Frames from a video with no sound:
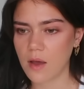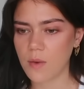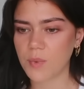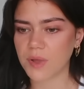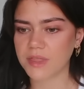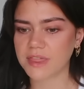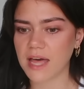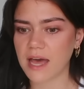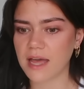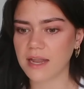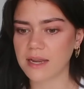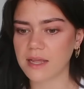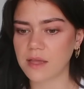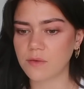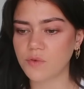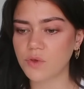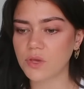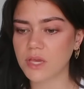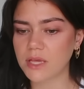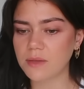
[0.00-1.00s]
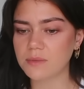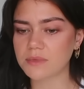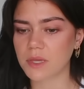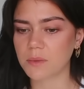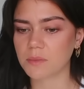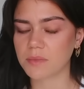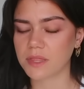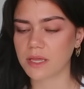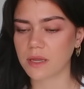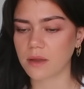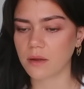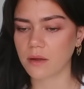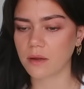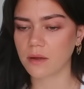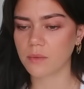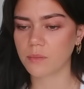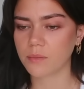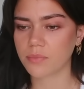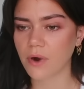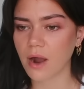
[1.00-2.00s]
But then if you keep something
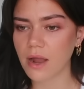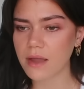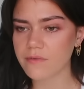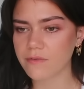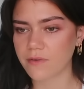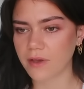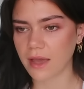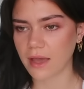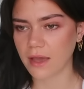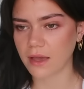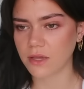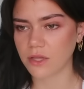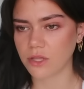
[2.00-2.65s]
private,